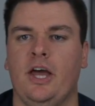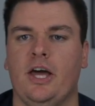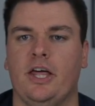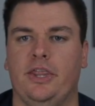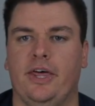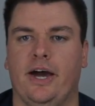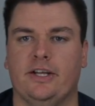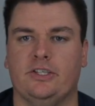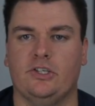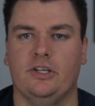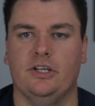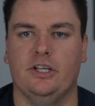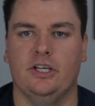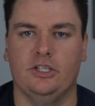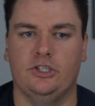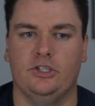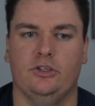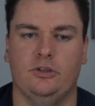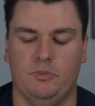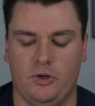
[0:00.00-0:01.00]
That's gonna
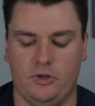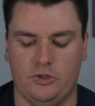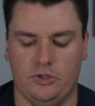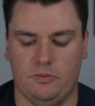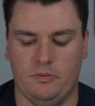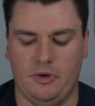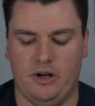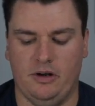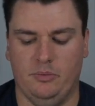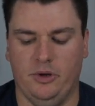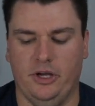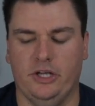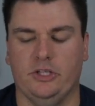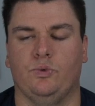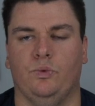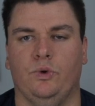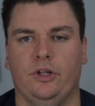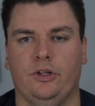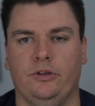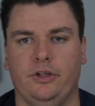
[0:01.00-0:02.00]
get you the most amount of bites.
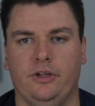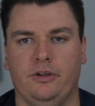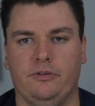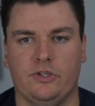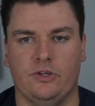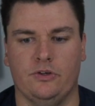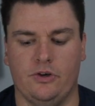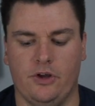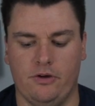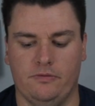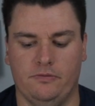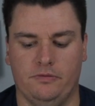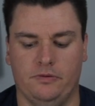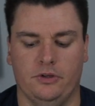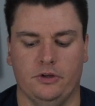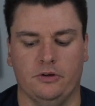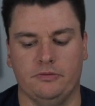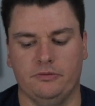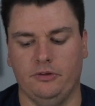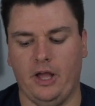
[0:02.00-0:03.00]
Willow leafs are known for
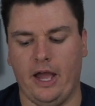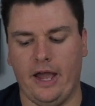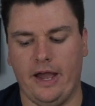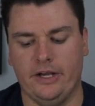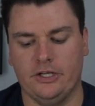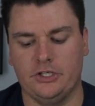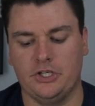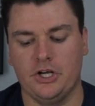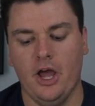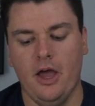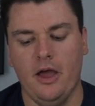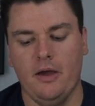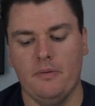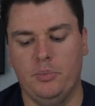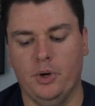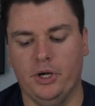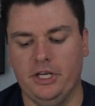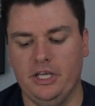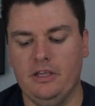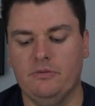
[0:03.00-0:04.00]
their flash,
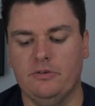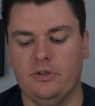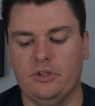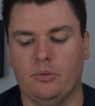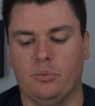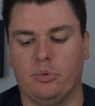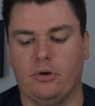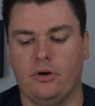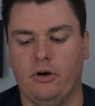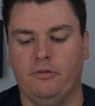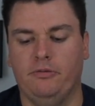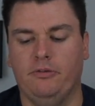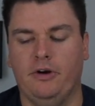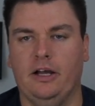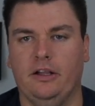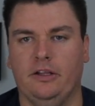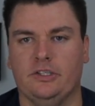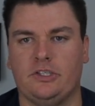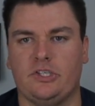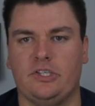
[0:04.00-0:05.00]
but even the
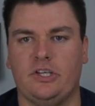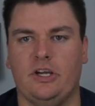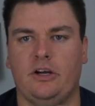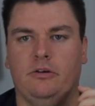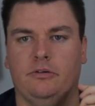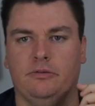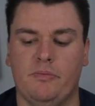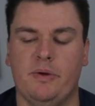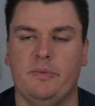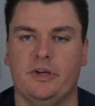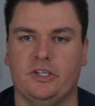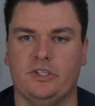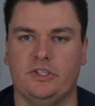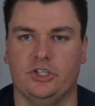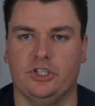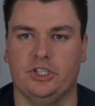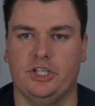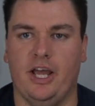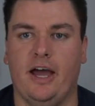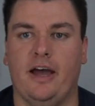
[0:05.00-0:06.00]
profile itself mimics a
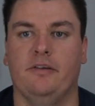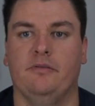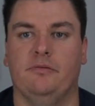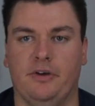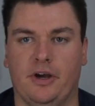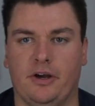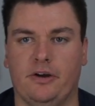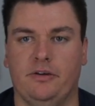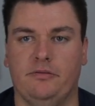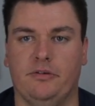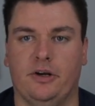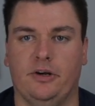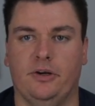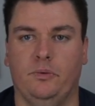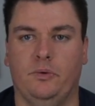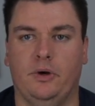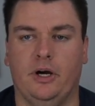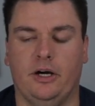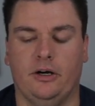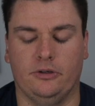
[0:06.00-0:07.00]
shad very, very
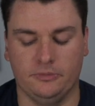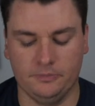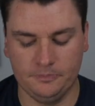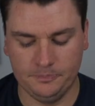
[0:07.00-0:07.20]
well.